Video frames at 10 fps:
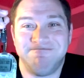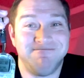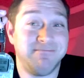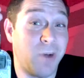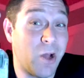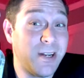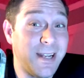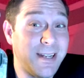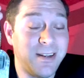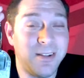modern day
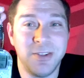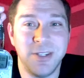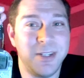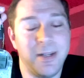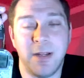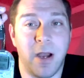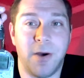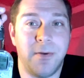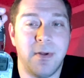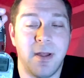technology?
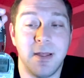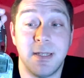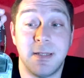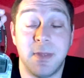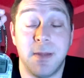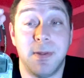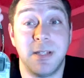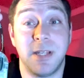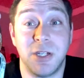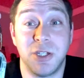No. Is this something
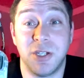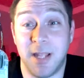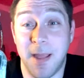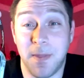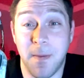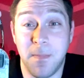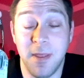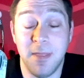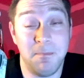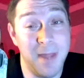PlayStation should have kept up
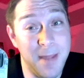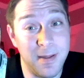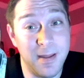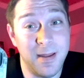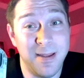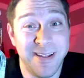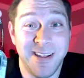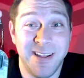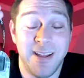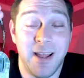with? Maybe.
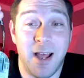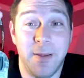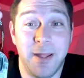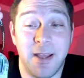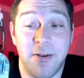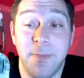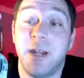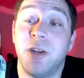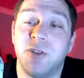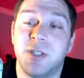I mean, that would have been
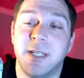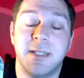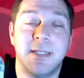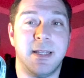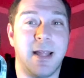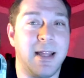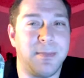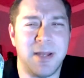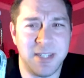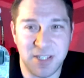interesting to see like the
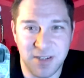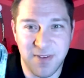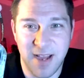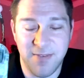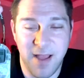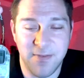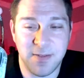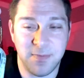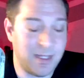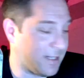PlayStation 5 have
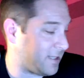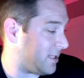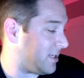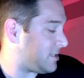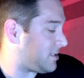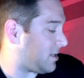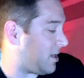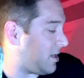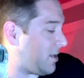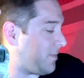something like this.
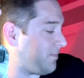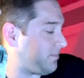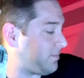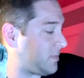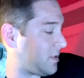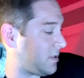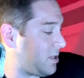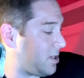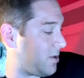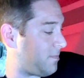You
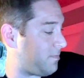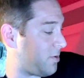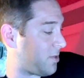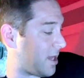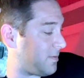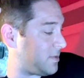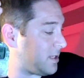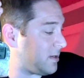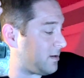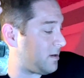know, both items
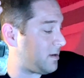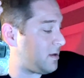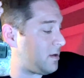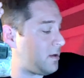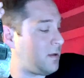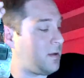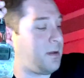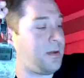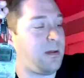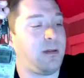here,
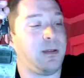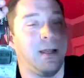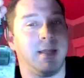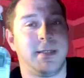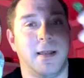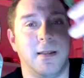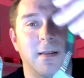like I said,